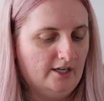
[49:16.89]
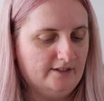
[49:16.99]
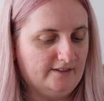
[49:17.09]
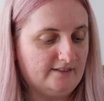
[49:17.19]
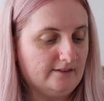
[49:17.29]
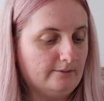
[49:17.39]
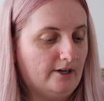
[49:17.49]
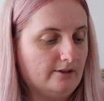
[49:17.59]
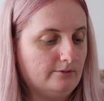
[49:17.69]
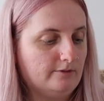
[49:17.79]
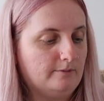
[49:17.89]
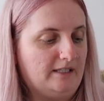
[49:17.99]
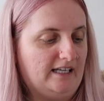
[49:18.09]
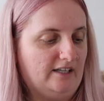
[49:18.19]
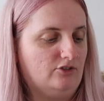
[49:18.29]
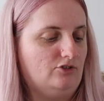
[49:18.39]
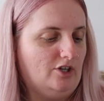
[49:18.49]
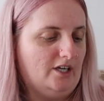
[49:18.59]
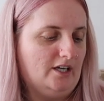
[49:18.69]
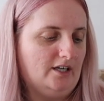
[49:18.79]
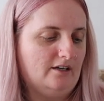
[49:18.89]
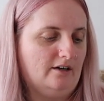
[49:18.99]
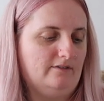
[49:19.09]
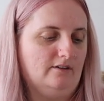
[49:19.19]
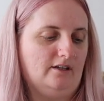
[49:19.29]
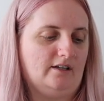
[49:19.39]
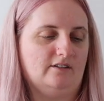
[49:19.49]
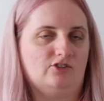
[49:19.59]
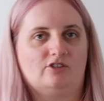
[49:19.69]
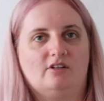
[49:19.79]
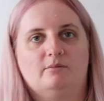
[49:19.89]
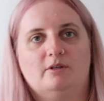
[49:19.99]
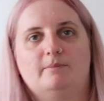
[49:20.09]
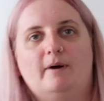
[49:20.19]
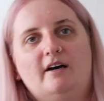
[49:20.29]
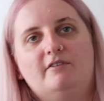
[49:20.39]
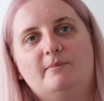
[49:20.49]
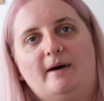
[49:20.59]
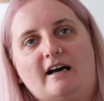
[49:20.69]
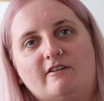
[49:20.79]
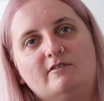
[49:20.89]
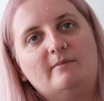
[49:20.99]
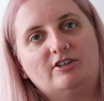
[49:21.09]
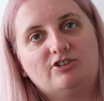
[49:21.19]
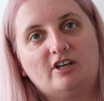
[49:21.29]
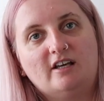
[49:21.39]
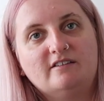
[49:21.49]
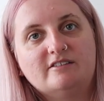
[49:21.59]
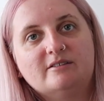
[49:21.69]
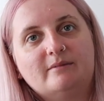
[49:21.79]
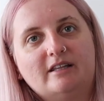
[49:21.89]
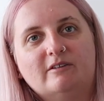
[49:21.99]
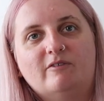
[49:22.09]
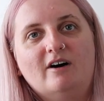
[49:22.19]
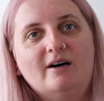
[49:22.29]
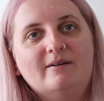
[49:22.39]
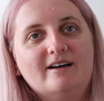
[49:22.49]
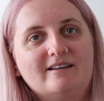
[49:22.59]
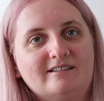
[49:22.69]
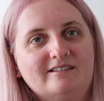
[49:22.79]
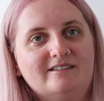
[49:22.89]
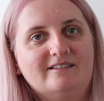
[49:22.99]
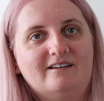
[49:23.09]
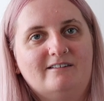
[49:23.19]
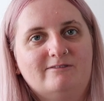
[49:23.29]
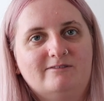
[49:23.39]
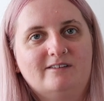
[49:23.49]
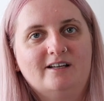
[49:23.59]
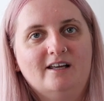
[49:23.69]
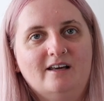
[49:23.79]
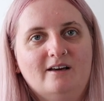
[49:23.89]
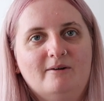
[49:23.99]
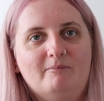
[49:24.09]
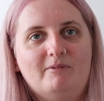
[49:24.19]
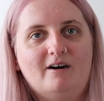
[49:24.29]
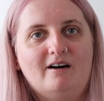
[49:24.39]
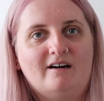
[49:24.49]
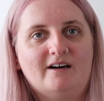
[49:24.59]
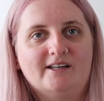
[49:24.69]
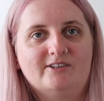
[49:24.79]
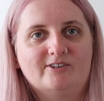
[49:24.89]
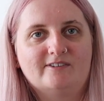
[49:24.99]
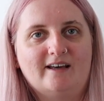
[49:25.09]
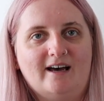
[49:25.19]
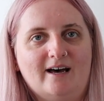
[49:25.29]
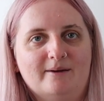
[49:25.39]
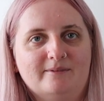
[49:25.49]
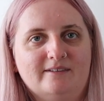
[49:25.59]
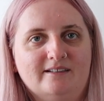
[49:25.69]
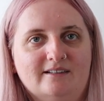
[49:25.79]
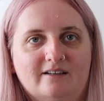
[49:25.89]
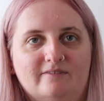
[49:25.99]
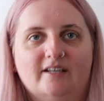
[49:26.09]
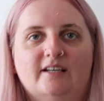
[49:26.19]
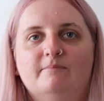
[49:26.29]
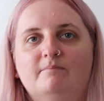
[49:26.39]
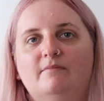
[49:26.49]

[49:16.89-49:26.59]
Disney World with me next year. I feel like it's just going to be the perfect bag for Magic Kingdom and the fireworks and stuff, but I just absolutely love it.